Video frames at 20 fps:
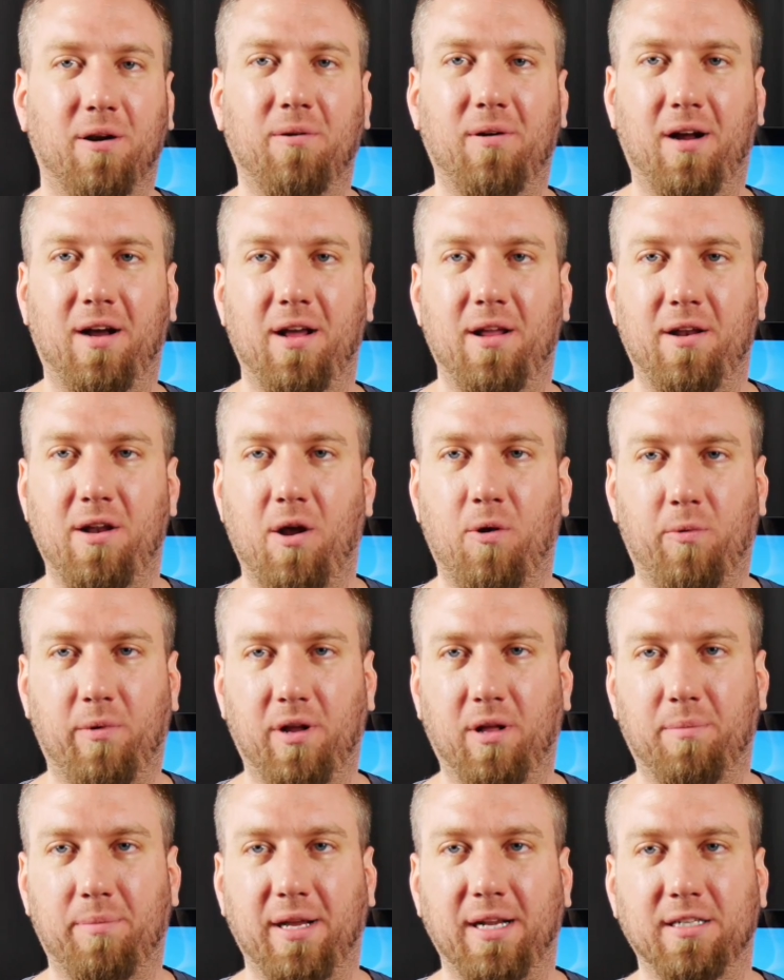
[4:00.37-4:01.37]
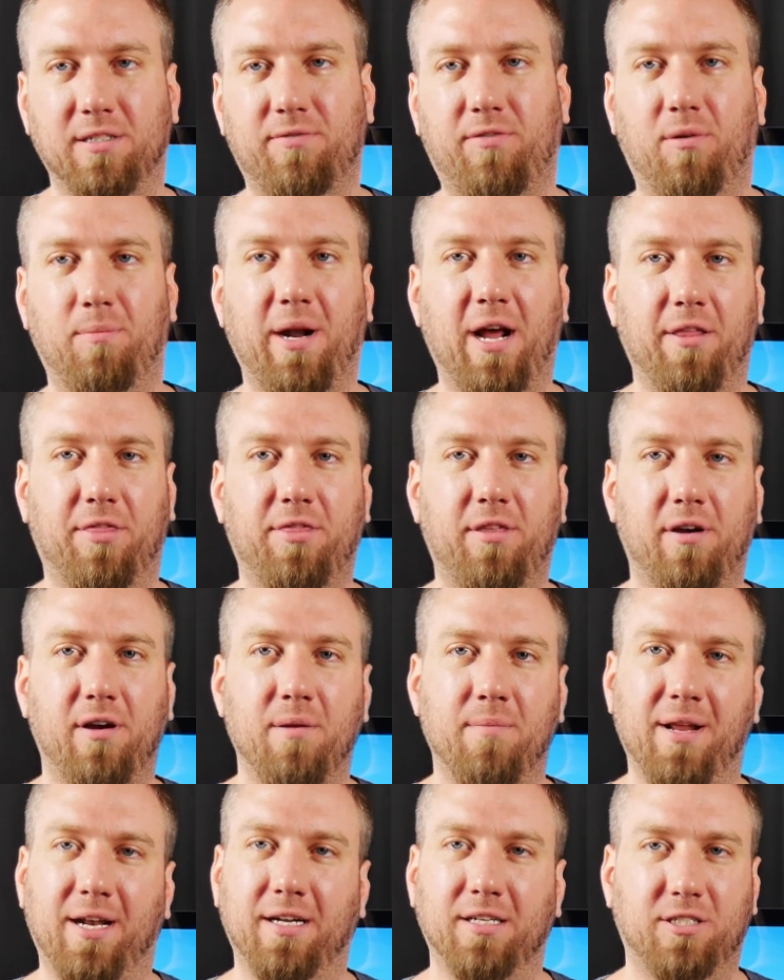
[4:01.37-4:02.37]
run real bench for about 30
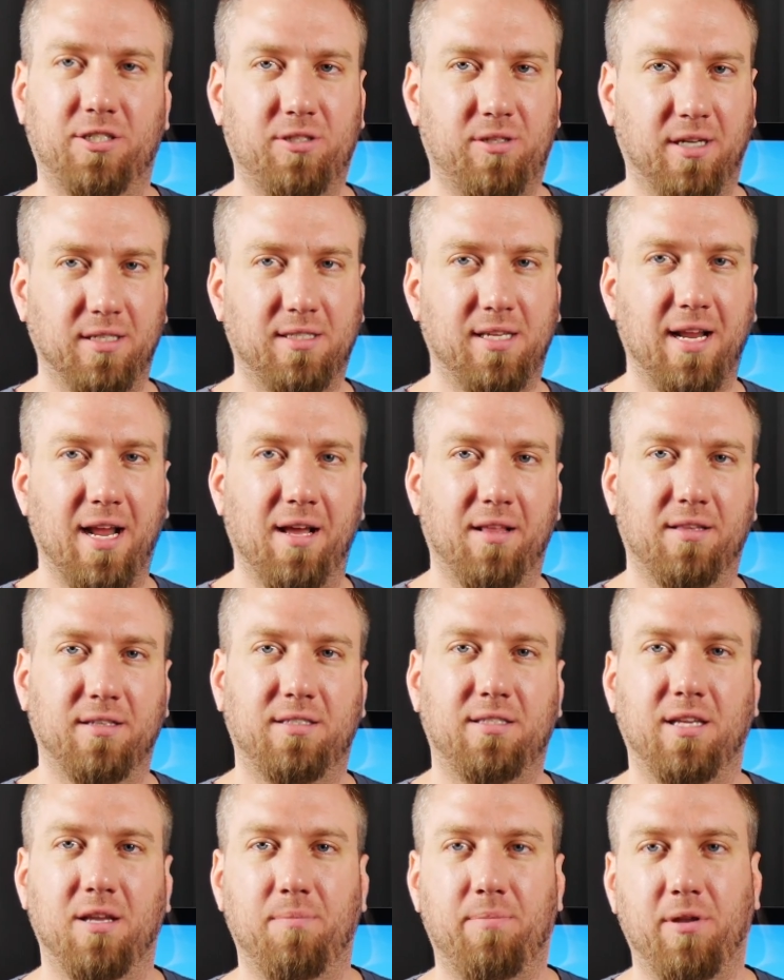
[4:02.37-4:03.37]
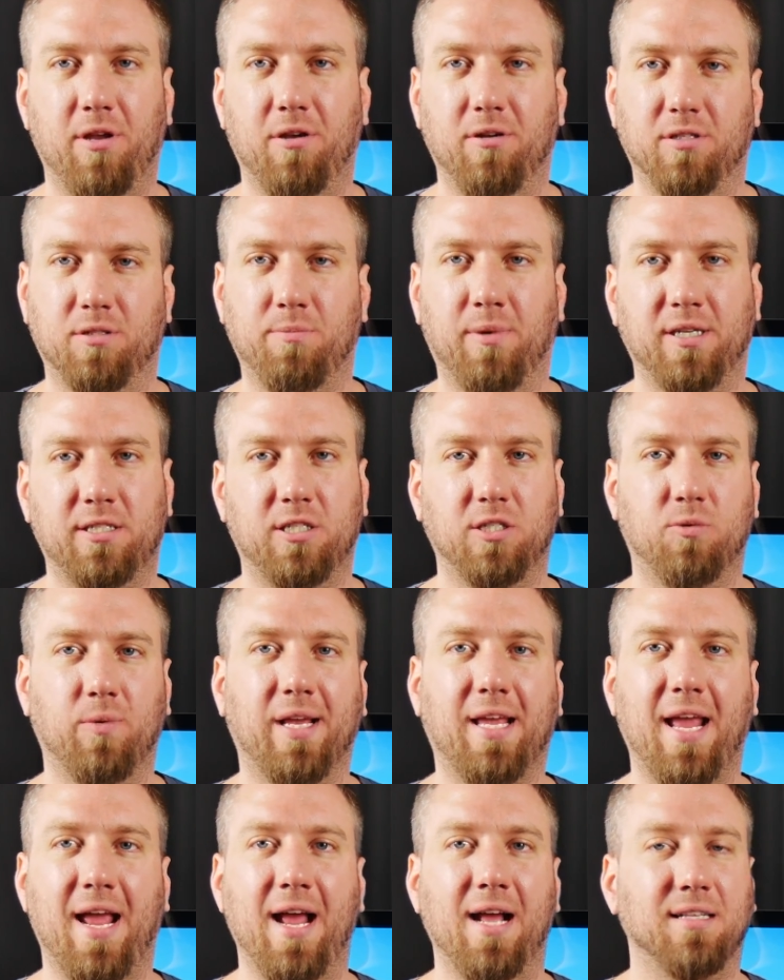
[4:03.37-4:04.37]
minutes, stressing out the CPU as much as we
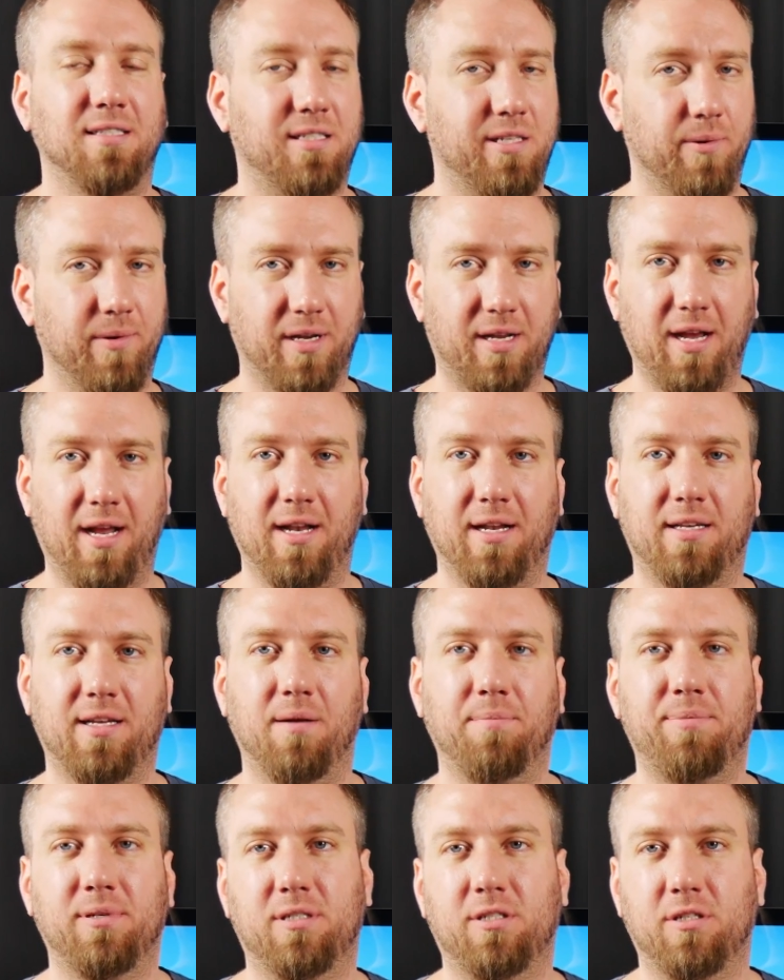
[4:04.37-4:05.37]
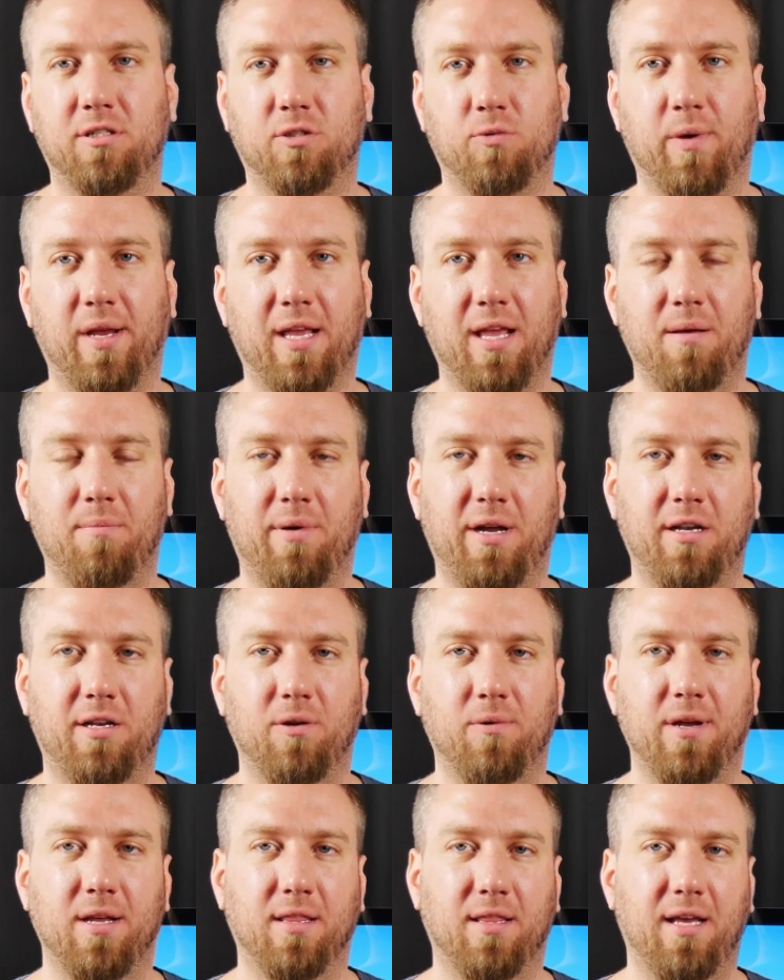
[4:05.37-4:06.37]
can, see what kind of temperatures we get by
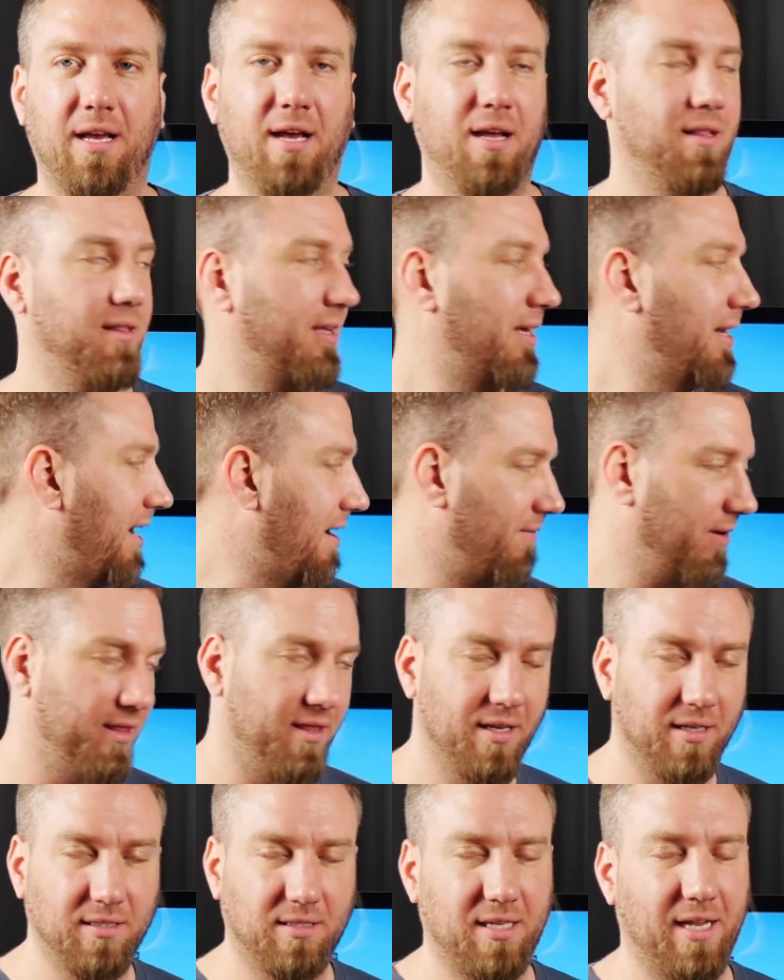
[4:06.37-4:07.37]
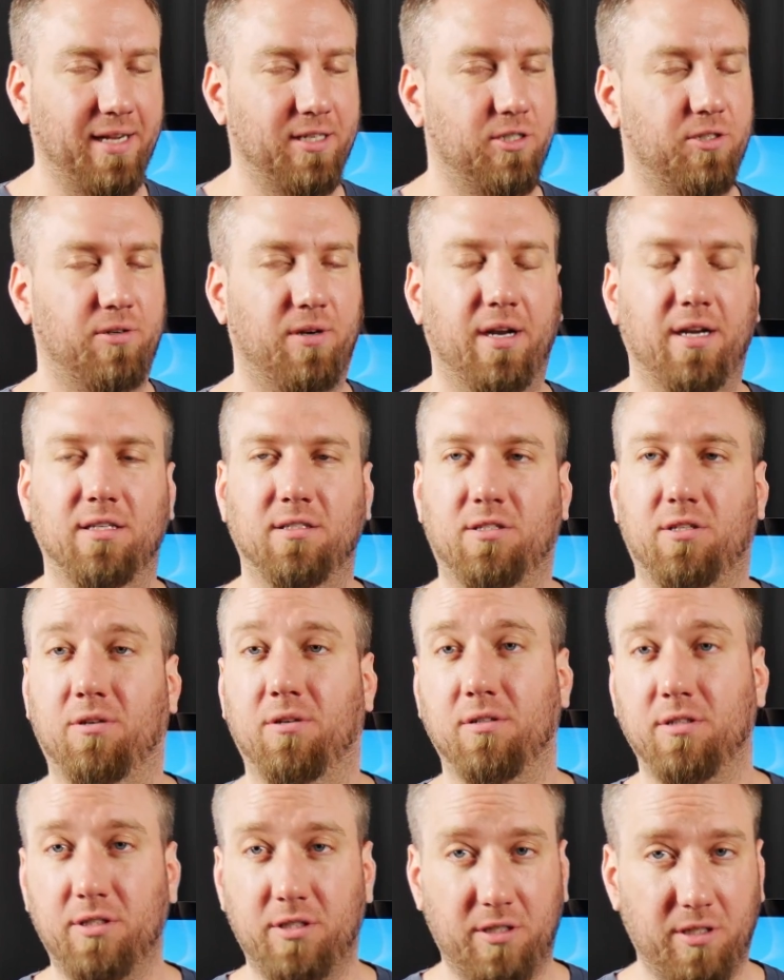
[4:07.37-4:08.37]
doing that, let everything saturate, so
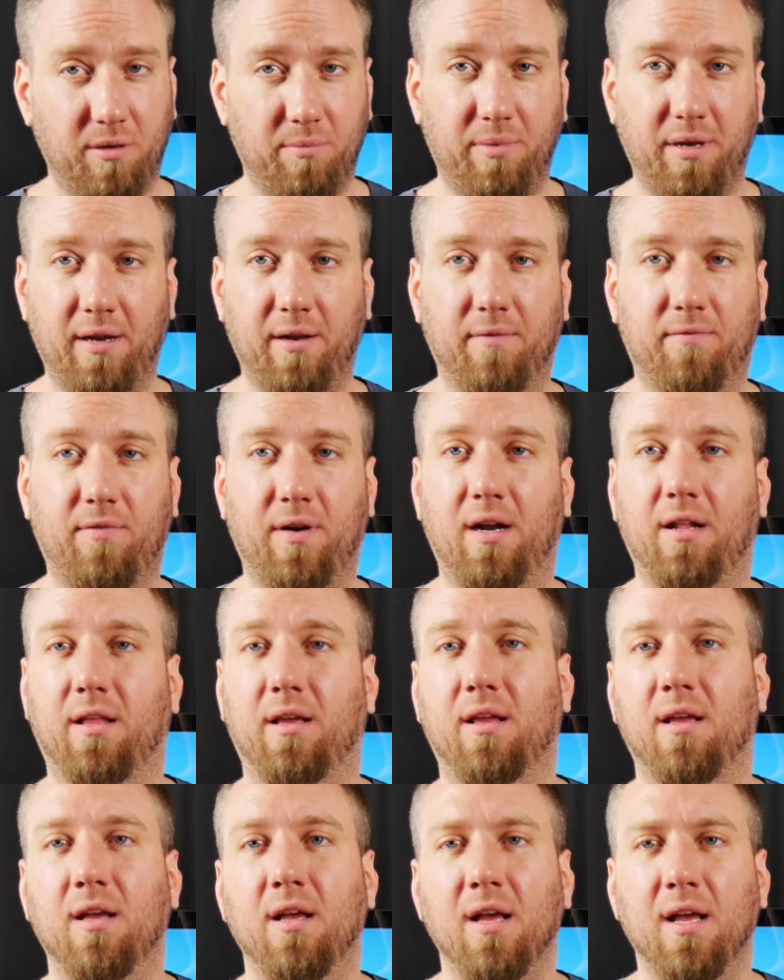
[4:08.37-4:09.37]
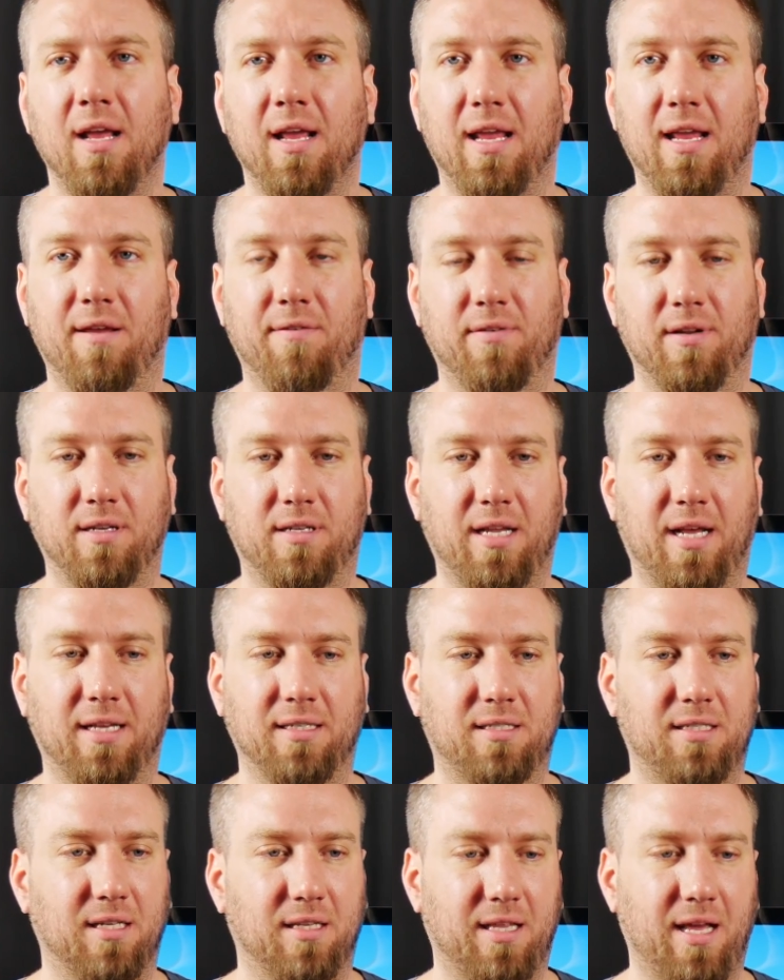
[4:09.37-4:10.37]
it should be a fairly even
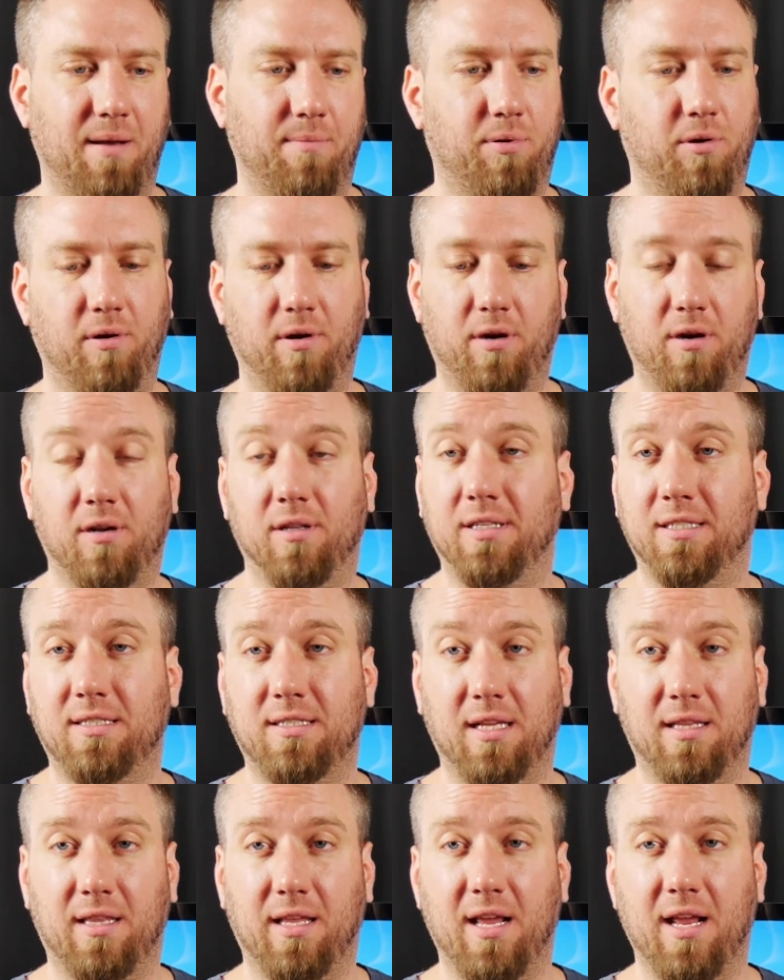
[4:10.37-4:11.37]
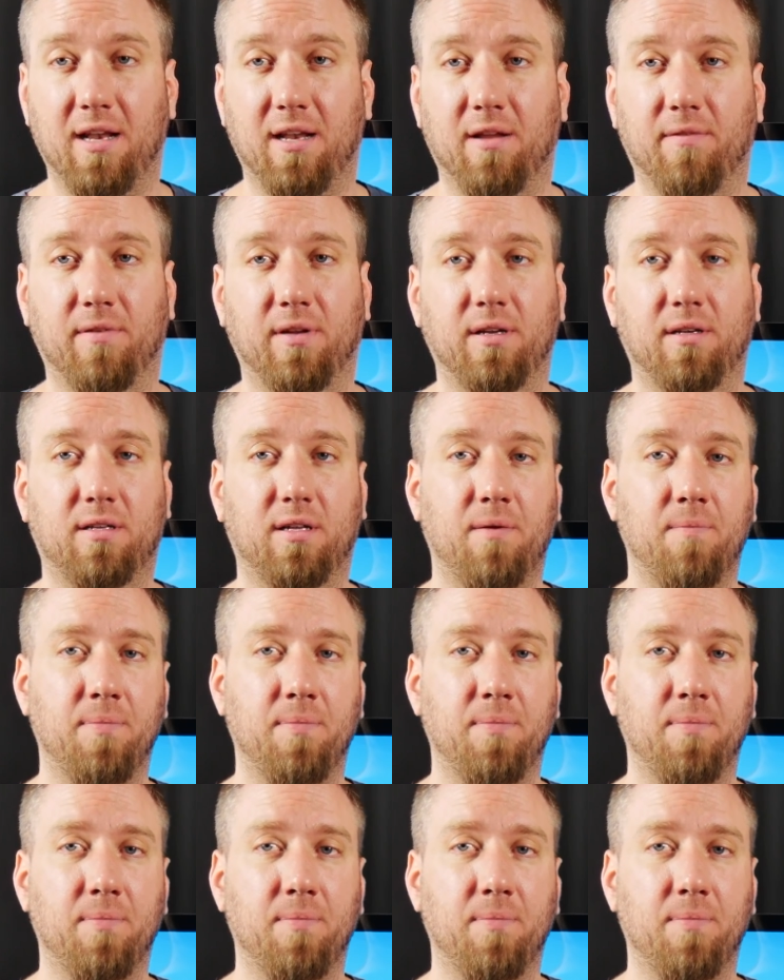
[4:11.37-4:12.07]
test at that point, or at least at the end of it.